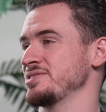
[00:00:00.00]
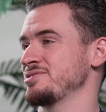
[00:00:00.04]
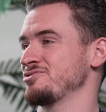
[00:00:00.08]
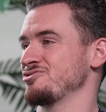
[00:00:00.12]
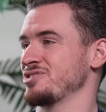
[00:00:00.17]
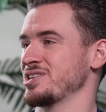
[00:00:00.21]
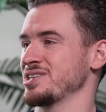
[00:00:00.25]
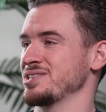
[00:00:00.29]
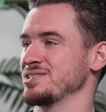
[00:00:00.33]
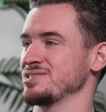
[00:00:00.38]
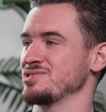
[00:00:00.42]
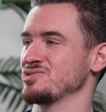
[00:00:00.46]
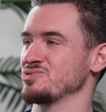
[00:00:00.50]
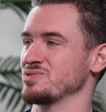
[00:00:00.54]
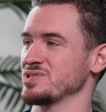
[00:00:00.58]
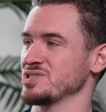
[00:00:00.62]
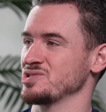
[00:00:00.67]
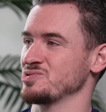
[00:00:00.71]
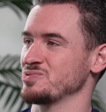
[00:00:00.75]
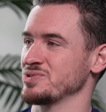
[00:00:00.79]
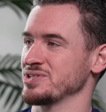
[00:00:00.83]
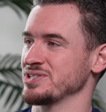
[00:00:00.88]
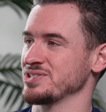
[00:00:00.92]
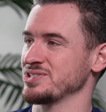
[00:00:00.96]
trend in
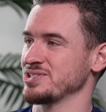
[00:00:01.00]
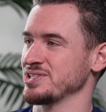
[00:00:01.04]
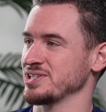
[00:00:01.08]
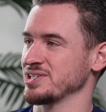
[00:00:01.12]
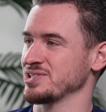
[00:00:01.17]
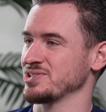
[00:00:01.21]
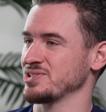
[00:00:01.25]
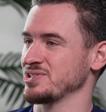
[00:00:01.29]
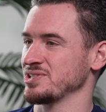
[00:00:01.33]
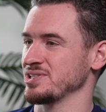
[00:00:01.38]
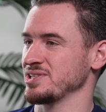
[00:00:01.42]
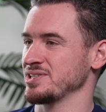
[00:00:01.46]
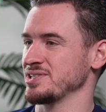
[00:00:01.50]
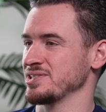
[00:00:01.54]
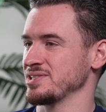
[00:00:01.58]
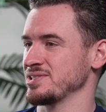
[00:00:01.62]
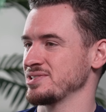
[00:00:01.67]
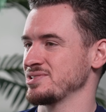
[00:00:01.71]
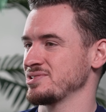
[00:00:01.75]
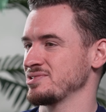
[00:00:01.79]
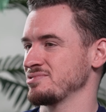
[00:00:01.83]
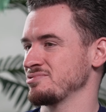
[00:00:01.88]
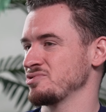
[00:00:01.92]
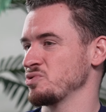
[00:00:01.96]
2026
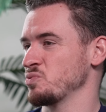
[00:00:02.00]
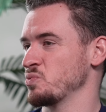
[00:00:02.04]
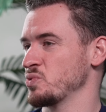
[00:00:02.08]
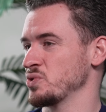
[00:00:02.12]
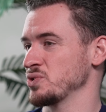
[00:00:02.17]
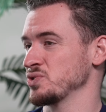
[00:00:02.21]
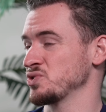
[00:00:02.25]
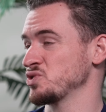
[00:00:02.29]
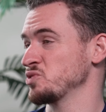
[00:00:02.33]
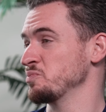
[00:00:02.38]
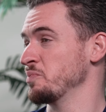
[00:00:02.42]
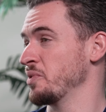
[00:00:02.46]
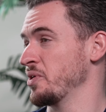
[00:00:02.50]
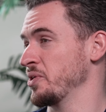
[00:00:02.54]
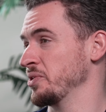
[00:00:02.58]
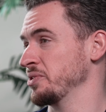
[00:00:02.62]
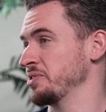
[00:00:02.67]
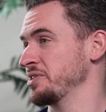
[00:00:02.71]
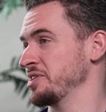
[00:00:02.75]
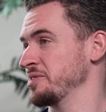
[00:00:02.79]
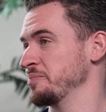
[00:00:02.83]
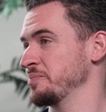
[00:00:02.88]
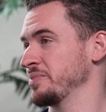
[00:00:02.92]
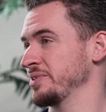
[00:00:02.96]
is towards
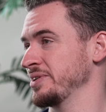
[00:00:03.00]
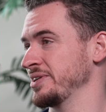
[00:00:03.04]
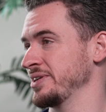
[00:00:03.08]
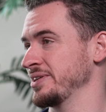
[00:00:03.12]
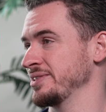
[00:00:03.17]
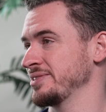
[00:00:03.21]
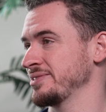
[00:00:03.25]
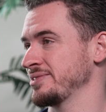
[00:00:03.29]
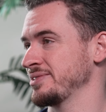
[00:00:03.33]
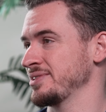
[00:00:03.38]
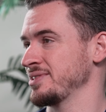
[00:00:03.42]
smaller implants,